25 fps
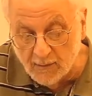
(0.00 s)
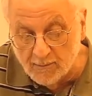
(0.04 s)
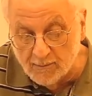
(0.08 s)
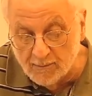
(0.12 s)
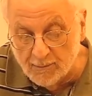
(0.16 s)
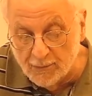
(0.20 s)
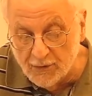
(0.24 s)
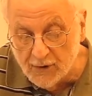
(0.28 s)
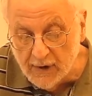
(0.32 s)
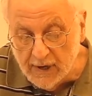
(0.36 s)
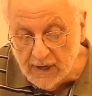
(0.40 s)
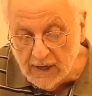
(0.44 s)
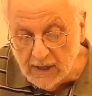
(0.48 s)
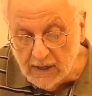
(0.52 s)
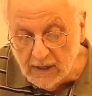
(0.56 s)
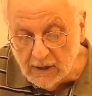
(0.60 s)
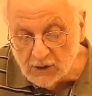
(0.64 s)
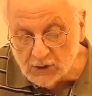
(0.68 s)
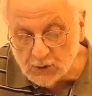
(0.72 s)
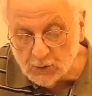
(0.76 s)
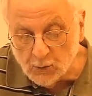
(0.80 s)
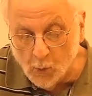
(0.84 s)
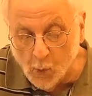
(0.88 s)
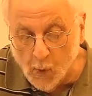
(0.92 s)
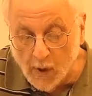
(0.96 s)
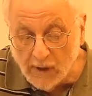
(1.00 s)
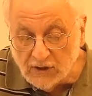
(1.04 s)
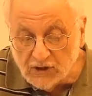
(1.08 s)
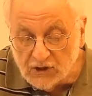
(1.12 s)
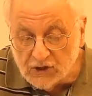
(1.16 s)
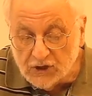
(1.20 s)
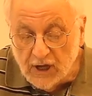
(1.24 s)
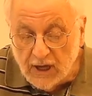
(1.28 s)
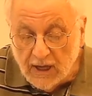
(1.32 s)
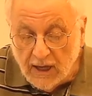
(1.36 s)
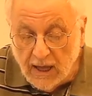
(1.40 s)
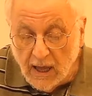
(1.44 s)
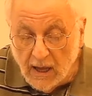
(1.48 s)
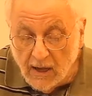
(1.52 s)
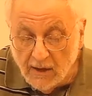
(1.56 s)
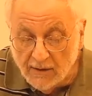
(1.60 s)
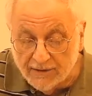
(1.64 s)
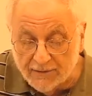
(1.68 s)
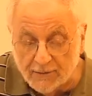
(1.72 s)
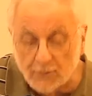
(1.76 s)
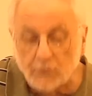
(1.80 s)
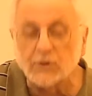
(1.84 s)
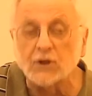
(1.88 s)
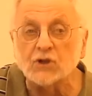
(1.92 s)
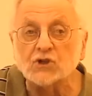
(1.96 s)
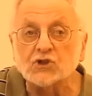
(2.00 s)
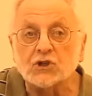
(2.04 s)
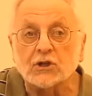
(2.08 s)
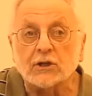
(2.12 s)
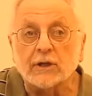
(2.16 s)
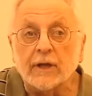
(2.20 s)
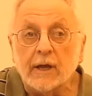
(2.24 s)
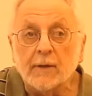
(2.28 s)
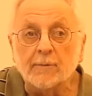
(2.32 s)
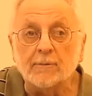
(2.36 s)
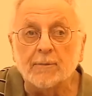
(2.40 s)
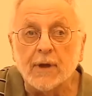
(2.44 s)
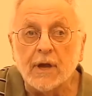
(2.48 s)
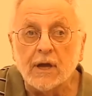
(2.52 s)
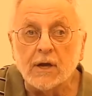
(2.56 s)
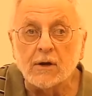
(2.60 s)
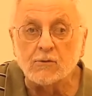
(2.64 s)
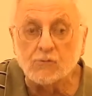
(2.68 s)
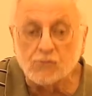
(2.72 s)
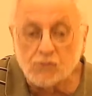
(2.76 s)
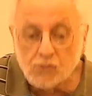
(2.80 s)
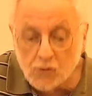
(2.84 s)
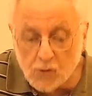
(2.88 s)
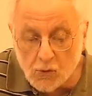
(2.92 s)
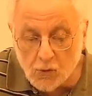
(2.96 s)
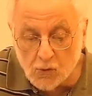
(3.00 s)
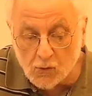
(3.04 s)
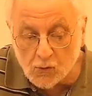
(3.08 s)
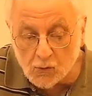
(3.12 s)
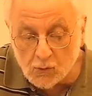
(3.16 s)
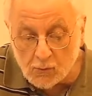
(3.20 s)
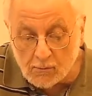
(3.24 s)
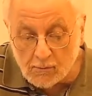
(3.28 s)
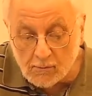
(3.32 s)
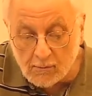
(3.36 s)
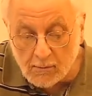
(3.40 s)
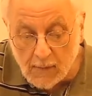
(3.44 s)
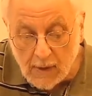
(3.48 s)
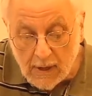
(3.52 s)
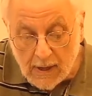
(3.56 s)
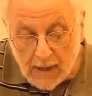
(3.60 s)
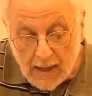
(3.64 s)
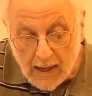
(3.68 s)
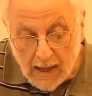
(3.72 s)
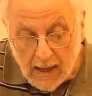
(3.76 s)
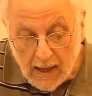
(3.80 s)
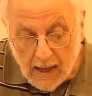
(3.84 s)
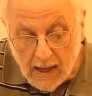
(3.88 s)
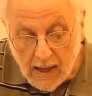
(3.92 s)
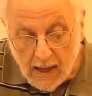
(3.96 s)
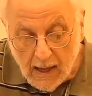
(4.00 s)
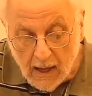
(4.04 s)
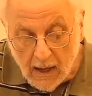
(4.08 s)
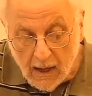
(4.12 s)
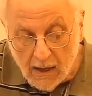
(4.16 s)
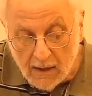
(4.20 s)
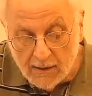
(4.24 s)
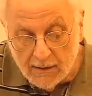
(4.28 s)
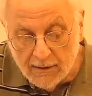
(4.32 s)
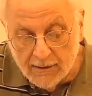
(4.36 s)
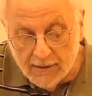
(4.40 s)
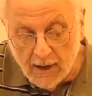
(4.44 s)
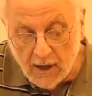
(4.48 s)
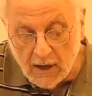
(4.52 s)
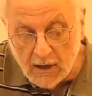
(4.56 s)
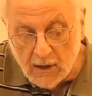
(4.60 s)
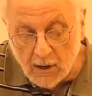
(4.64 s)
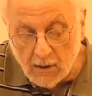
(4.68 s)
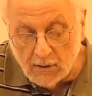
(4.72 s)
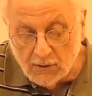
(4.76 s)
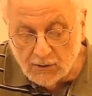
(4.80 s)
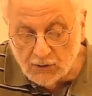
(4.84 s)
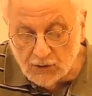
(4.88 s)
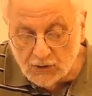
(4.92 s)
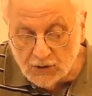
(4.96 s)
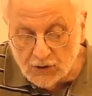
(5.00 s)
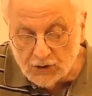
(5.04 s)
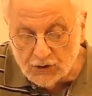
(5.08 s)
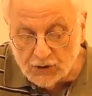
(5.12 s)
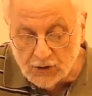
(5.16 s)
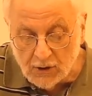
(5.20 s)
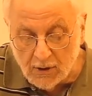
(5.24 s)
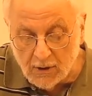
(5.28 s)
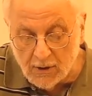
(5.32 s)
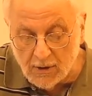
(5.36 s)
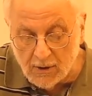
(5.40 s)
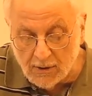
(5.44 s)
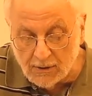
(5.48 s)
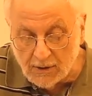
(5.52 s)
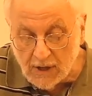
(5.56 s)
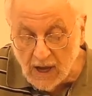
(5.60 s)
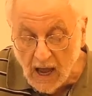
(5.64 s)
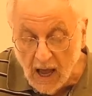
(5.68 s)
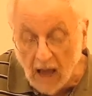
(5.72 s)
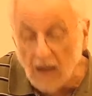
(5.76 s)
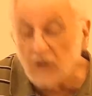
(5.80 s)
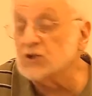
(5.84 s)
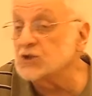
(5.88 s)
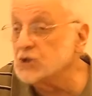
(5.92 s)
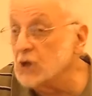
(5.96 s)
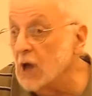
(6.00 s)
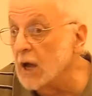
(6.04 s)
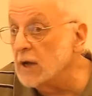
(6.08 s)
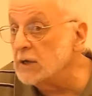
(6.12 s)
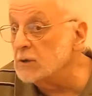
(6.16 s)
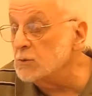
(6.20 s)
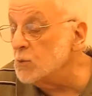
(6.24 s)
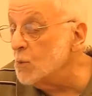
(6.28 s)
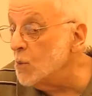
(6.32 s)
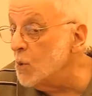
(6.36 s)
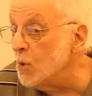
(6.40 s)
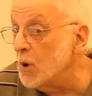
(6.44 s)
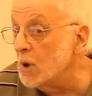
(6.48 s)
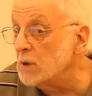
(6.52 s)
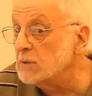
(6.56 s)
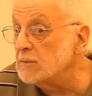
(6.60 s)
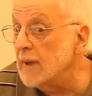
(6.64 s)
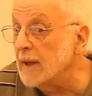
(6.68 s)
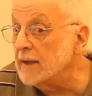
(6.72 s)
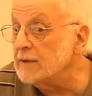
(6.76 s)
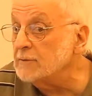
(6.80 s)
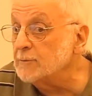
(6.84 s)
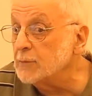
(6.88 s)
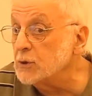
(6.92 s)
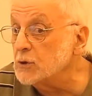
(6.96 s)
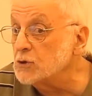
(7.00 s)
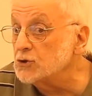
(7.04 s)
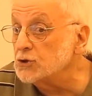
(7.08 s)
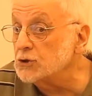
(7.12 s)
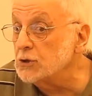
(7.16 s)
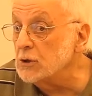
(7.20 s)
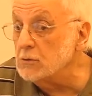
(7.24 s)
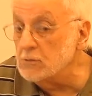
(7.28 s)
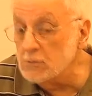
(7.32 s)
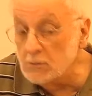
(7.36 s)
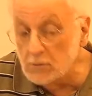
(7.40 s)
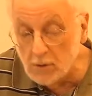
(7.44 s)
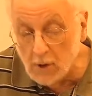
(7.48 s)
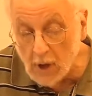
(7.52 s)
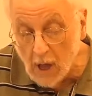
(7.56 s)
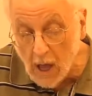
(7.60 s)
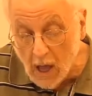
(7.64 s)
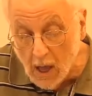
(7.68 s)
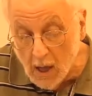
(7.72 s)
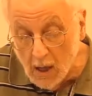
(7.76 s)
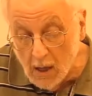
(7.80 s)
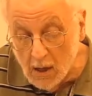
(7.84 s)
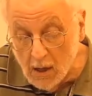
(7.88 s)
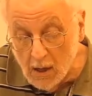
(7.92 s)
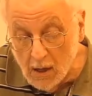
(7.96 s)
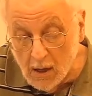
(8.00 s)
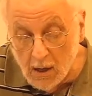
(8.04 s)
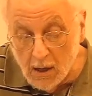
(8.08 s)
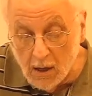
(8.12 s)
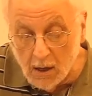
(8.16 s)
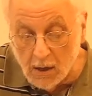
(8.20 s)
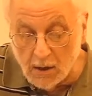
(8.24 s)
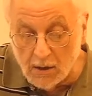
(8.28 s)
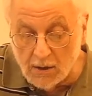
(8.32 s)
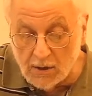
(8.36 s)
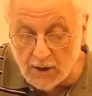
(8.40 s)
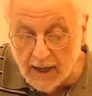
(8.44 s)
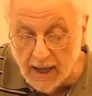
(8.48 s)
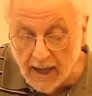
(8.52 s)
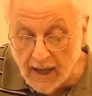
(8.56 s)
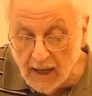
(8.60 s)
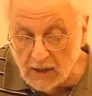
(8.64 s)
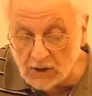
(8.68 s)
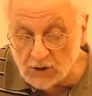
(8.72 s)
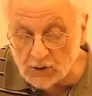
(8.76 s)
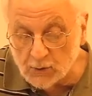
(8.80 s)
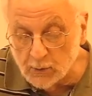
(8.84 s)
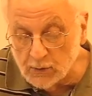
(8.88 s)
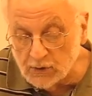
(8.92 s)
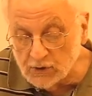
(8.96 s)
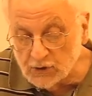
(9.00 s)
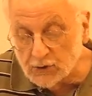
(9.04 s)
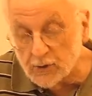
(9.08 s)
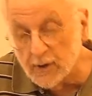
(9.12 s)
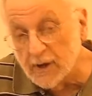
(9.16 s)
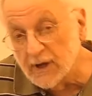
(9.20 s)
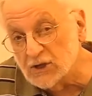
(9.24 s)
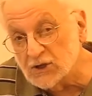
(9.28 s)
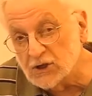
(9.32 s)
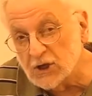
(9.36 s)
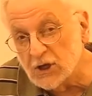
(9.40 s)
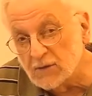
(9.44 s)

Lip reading: breeze went seeking through the sleeping room. The curtain stirred, a sign one might pursue. Her gaze would trace